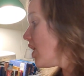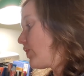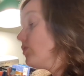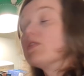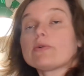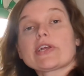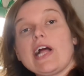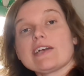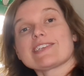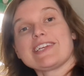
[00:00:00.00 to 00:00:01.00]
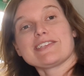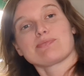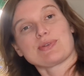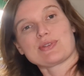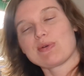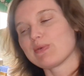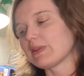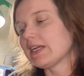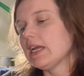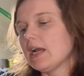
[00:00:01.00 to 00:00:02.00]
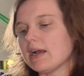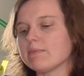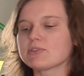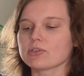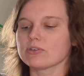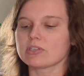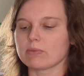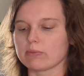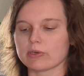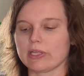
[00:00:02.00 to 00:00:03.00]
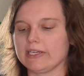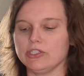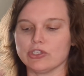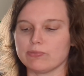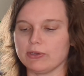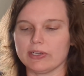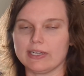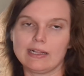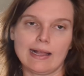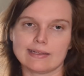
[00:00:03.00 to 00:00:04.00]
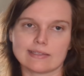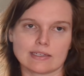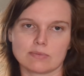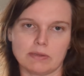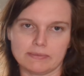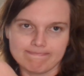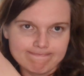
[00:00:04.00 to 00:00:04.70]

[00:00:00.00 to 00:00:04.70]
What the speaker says: You know what a classic is, presumably. I'm sure some of them are like disputed classics, but